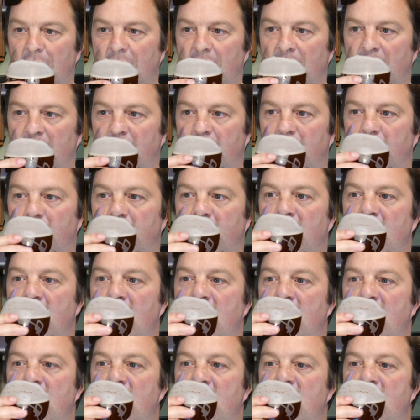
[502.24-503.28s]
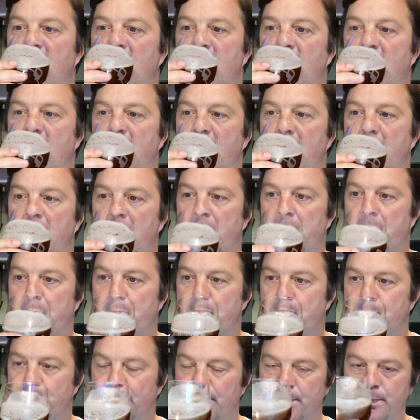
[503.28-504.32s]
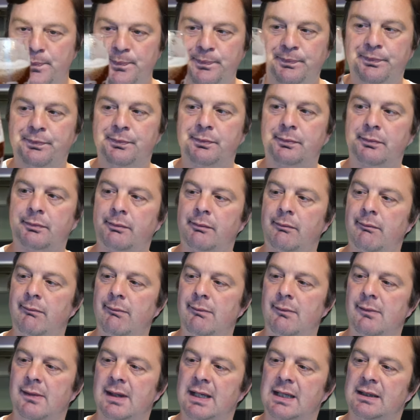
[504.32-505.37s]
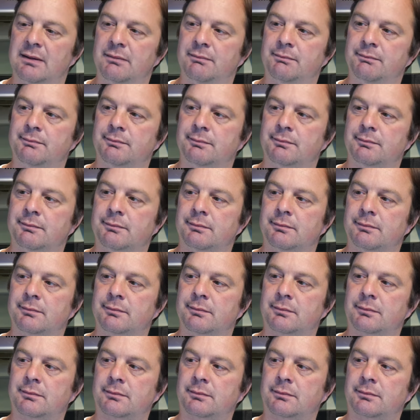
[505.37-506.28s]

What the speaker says: (silence)